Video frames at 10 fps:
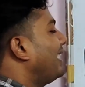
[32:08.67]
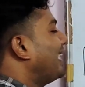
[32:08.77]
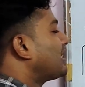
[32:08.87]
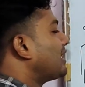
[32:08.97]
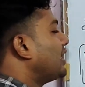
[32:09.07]

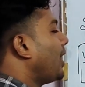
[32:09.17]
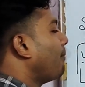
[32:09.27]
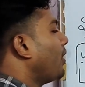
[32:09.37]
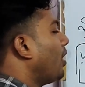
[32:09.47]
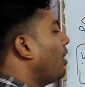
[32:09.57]
density
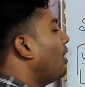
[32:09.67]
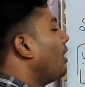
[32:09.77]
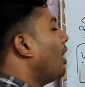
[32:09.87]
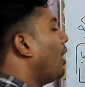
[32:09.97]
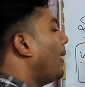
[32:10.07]
of
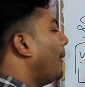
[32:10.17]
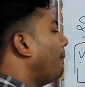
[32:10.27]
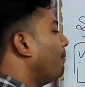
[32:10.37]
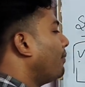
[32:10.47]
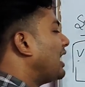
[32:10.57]

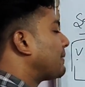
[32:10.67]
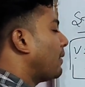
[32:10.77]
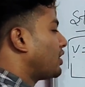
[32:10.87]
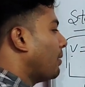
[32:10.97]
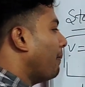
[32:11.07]
the
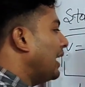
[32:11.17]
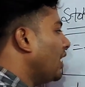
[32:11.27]
dispersion